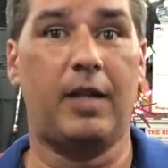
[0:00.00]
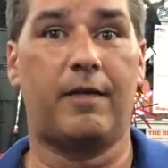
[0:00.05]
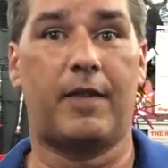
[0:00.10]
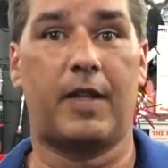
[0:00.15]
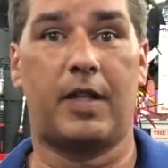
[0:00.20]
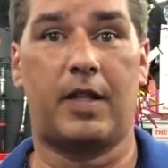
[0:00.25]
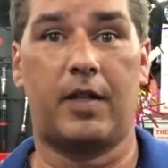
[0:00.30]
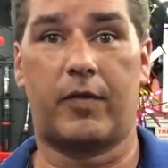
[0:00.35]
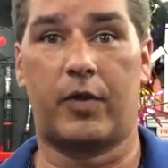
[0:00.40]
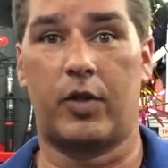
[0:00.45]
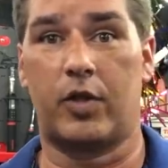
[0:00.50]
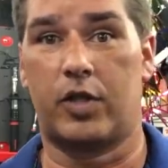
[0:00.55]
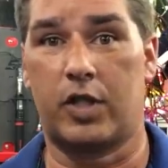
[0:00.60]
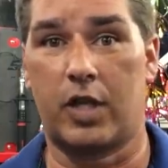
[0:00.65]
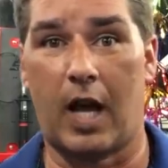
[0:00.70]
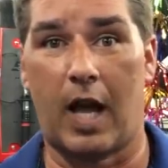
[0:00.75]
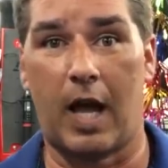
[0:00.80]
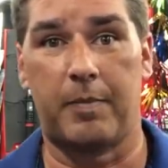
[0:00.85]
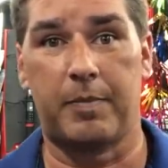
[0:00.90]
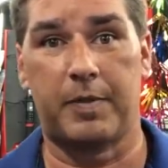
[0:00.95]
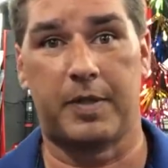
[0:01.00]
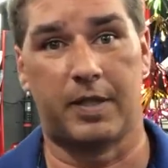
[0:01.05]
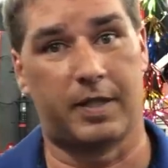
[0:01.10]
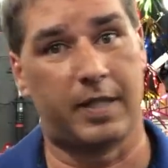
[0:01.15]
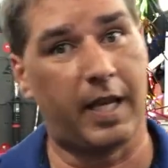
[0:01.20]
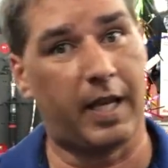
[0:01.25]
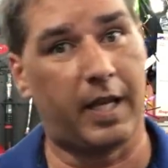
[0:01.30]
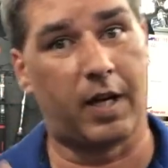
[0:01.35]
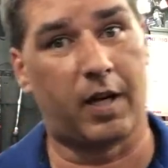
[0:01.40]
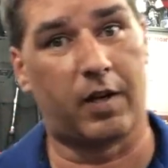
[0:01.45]
of the different shops and
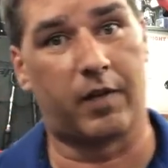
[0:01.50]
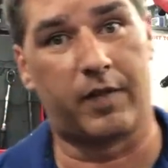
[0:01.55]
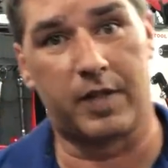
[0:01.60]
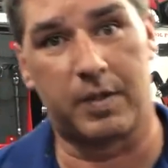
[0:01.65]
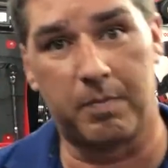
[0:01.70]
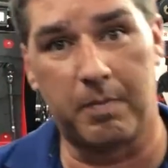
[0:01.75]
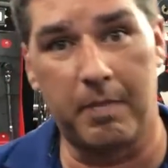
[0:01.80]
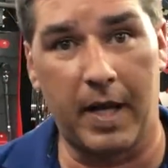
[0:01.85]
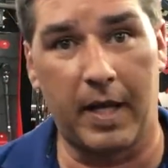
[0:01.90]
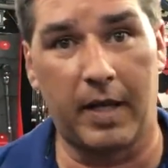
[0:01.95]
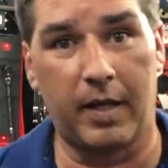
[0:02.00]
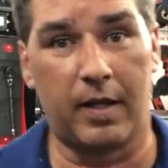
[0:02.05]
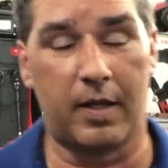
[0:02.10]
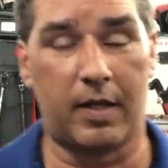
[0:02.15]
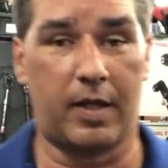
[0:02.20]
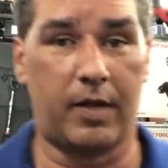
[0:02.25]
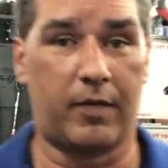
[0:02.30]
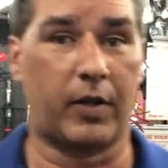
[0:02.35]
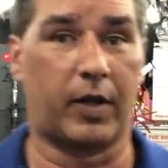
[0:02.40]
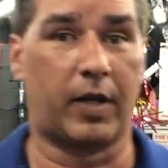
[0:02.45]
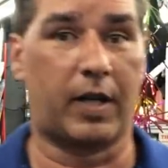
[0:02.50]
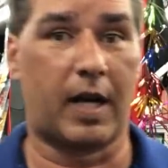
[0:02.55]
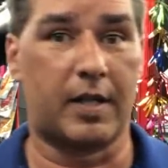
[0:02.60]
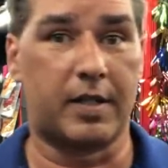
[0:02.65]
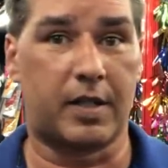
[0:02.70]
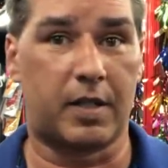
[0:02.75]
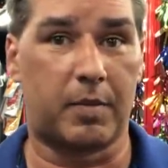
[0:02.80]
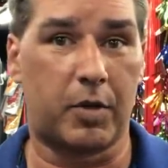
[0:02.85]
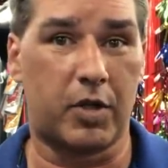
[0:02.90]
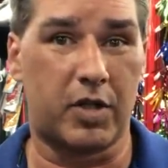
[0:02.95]
take care of as many of the different
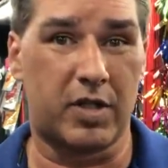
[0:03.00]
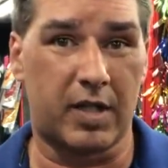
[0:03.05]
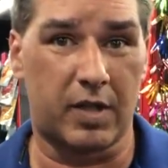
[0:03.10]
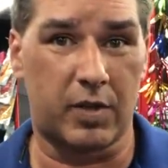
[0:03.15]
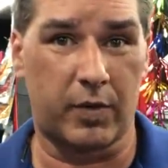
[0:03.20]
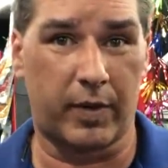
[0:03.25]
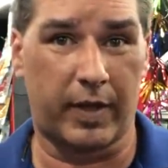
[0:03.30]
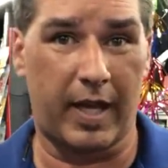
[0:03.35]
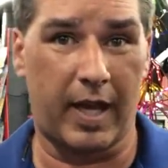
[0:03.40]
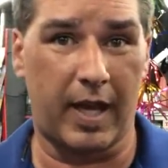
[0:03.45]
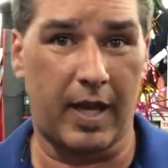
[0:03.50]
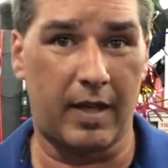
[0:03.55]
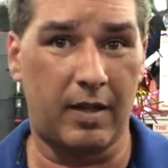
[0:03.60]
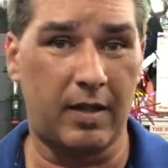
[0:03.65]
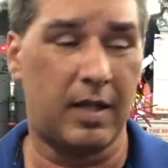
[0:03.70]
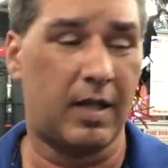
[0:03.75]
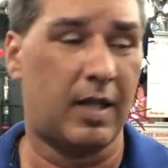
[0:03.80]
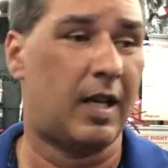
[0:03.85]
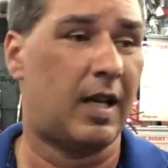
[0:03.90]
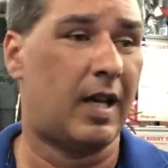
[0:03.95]
customers as we can.